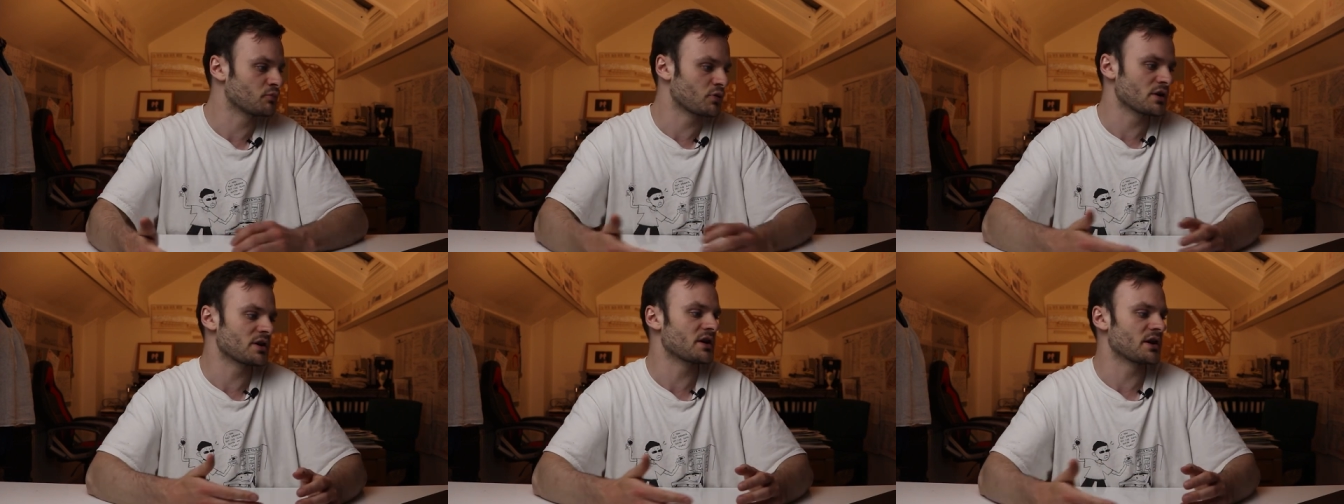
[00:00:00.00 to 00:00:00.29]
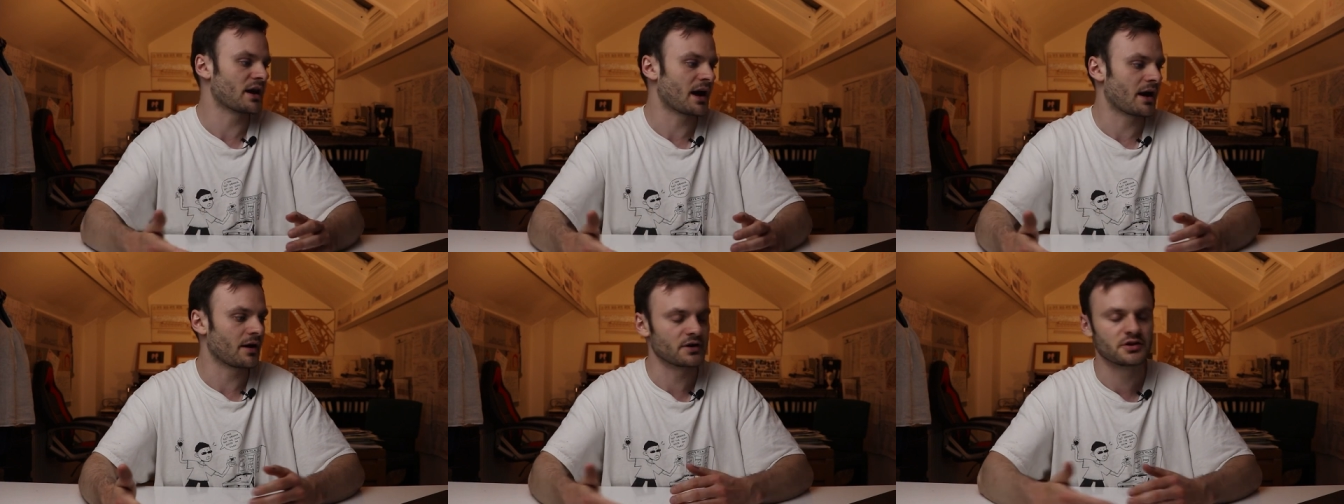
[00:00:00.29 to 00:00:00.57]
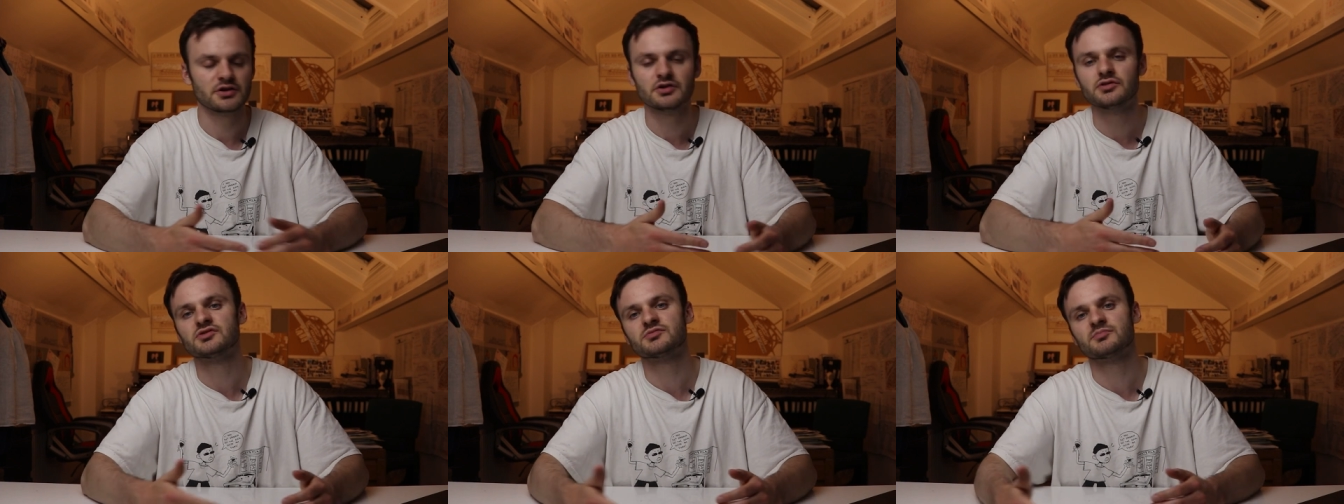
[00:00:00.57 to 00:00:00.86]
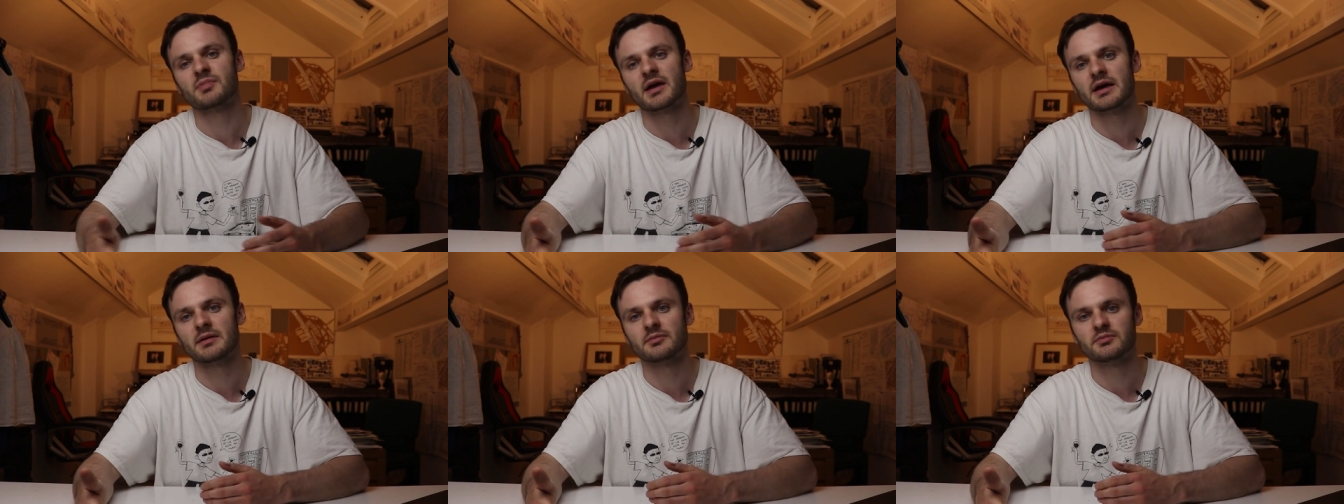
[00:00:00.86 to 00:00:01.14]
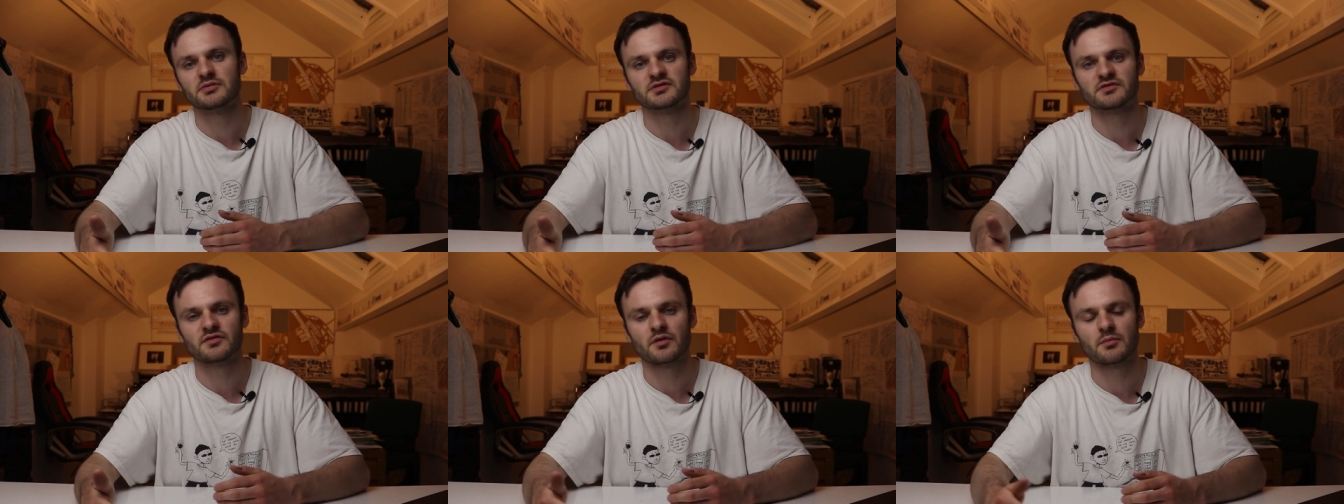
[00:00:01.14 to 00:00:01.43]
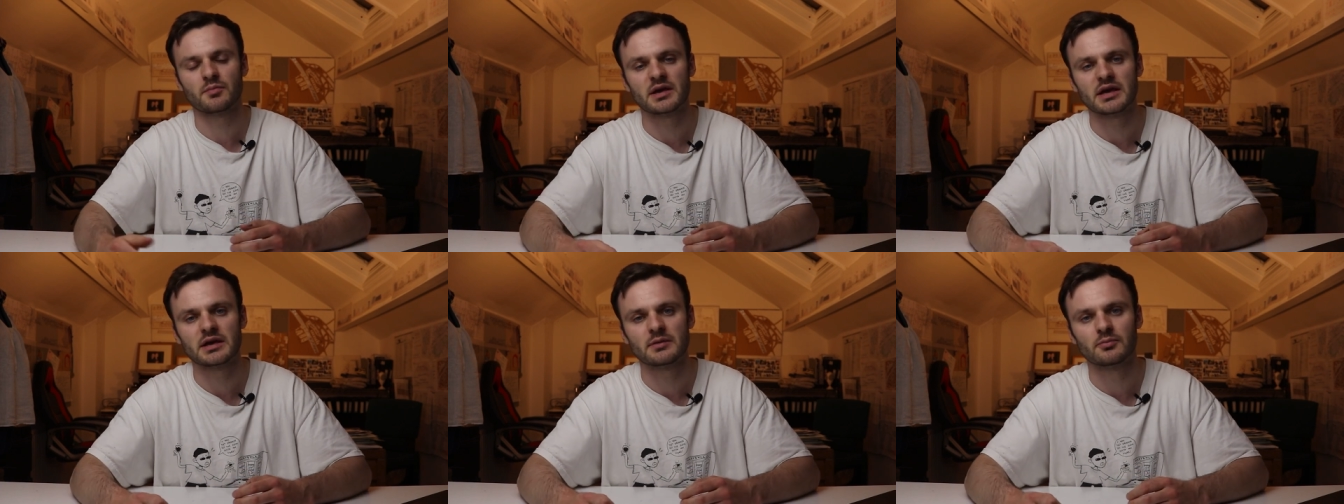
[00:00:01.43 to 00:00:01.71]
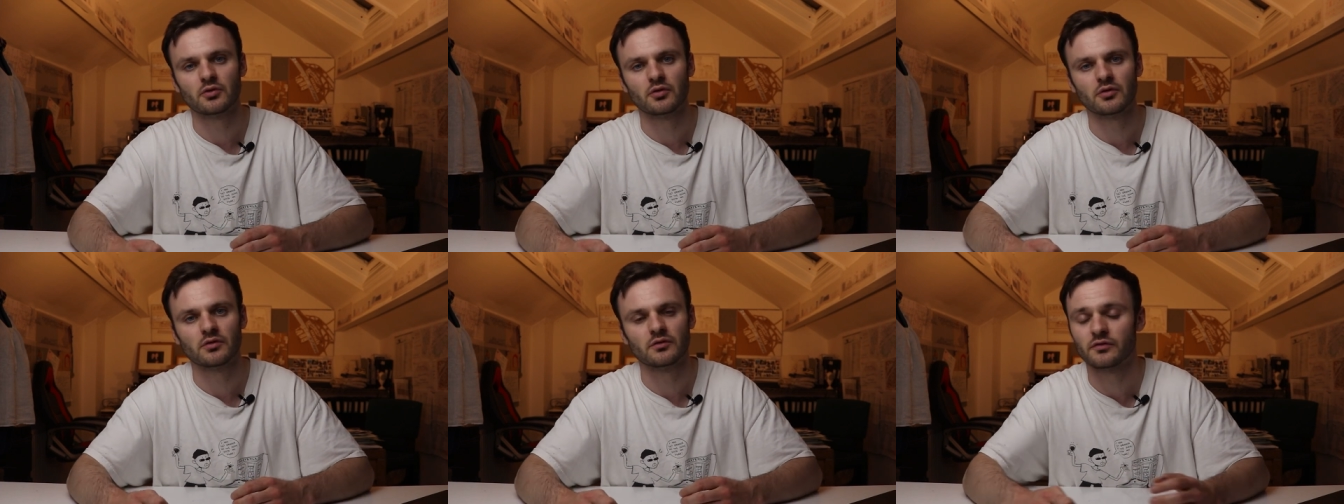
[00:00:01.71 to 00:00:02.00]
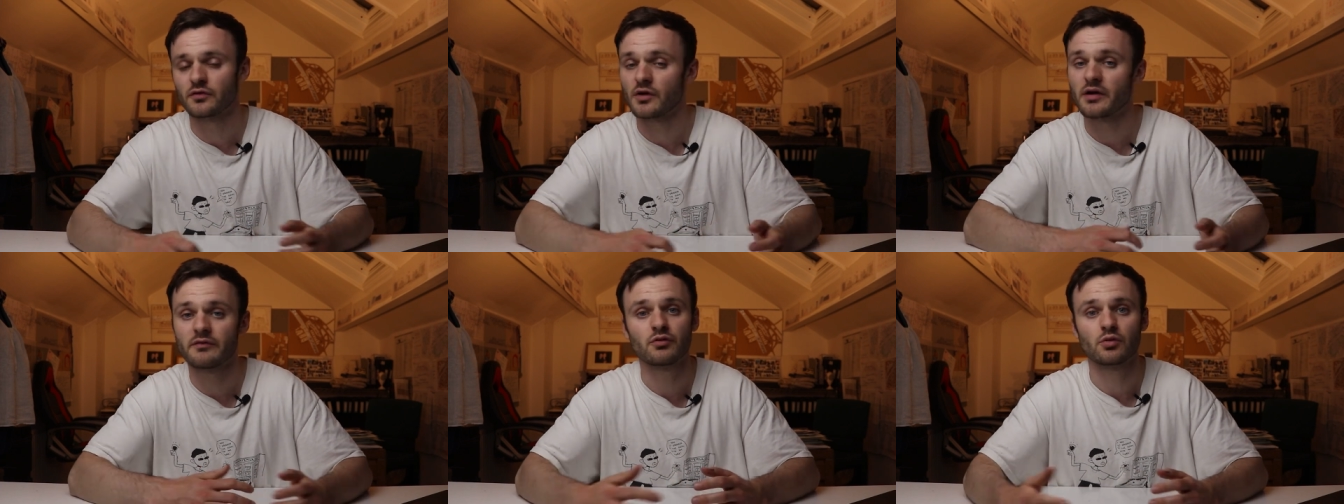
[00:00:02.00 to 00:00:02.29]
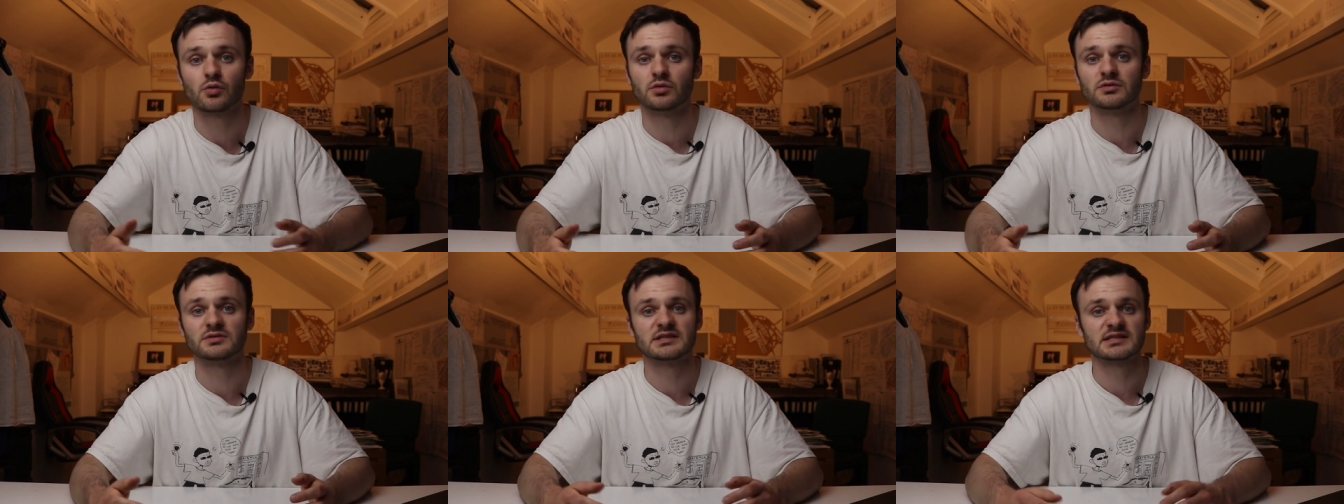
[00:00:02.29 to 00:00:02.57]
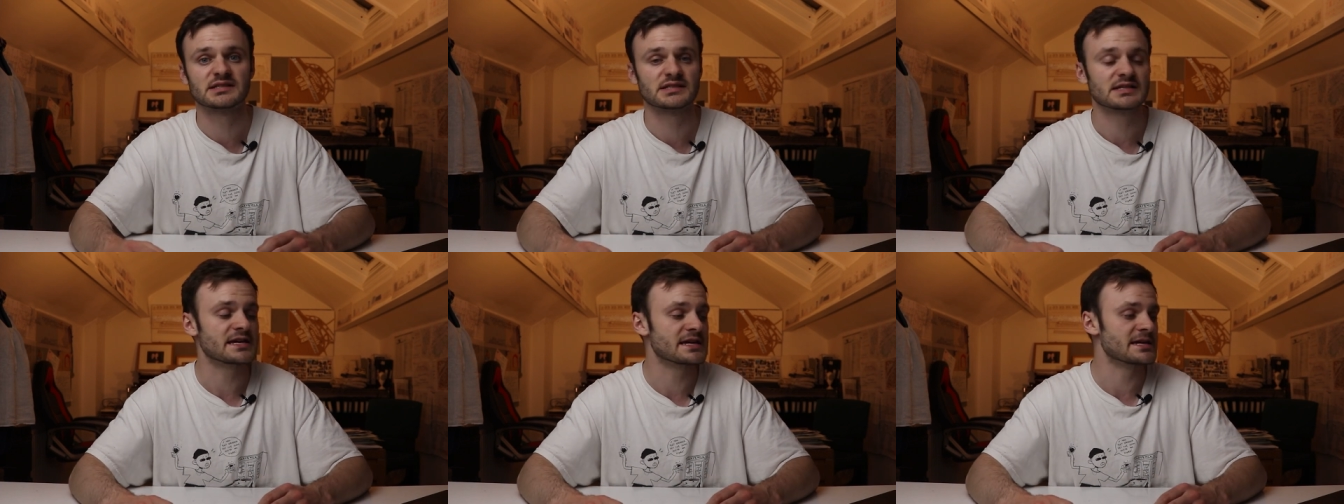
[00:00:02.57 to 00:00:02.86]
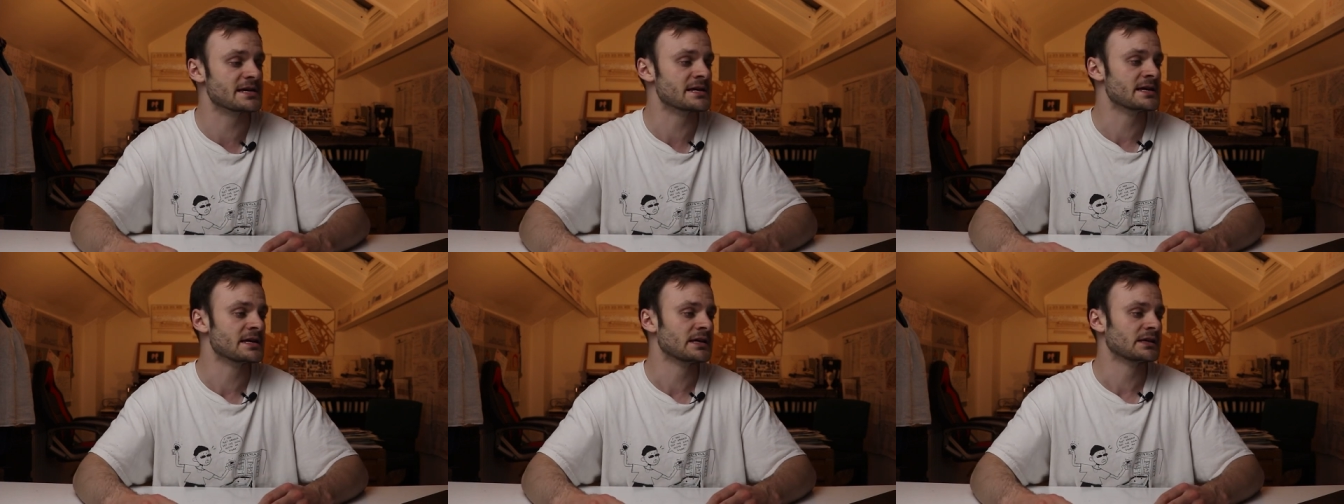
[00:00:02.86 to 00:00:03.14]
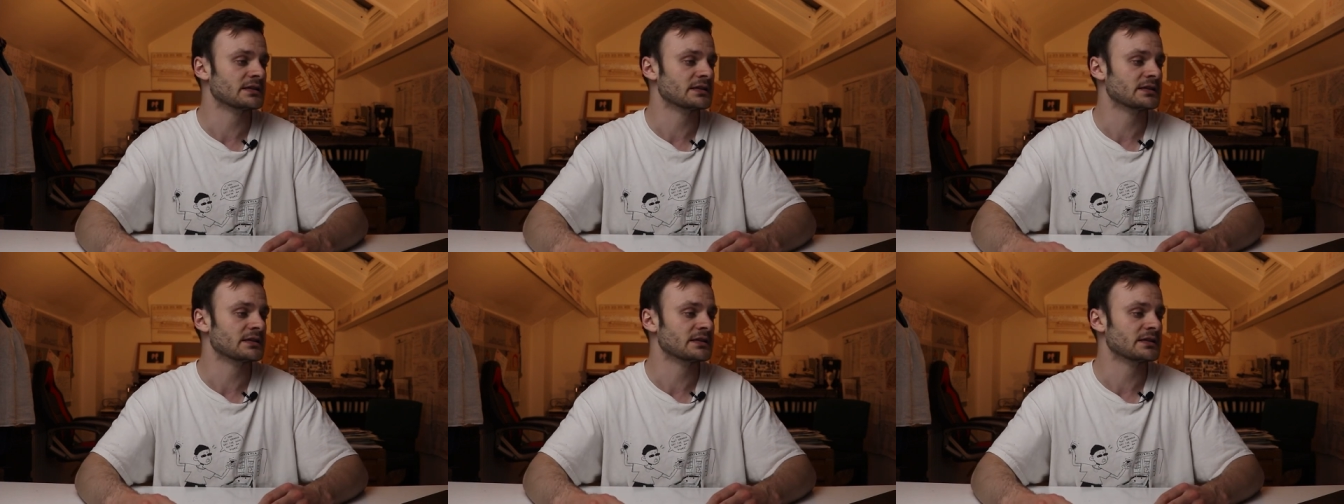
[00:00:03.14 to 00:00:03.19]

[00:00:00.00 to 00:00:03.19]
printed out in newspapers for people, for everyone to see.